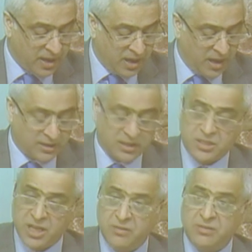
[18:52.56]
The
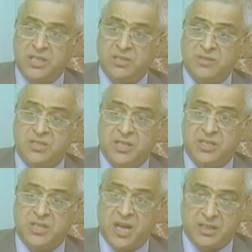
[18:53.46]
services which these
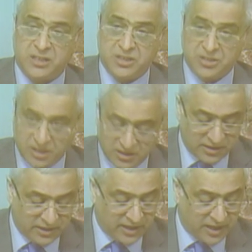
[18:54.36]
charities
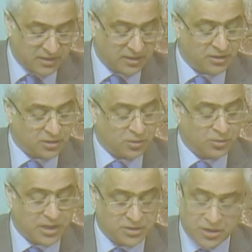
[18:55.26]
generally render include
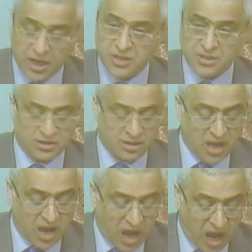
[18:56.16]
education,
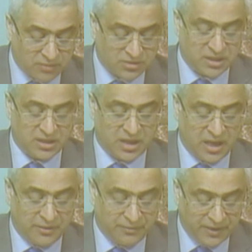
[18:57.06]
housing,
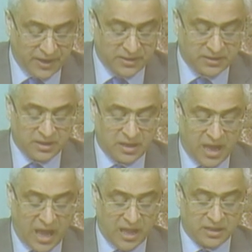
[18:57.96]
faith,
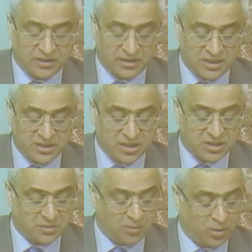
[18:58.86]
health, research
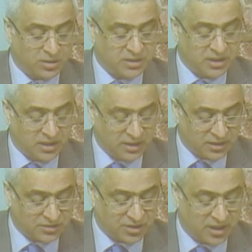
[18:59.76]
and policy,
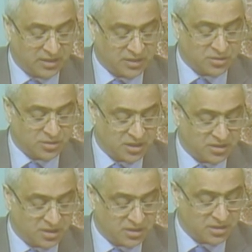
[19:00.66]
and trade associations.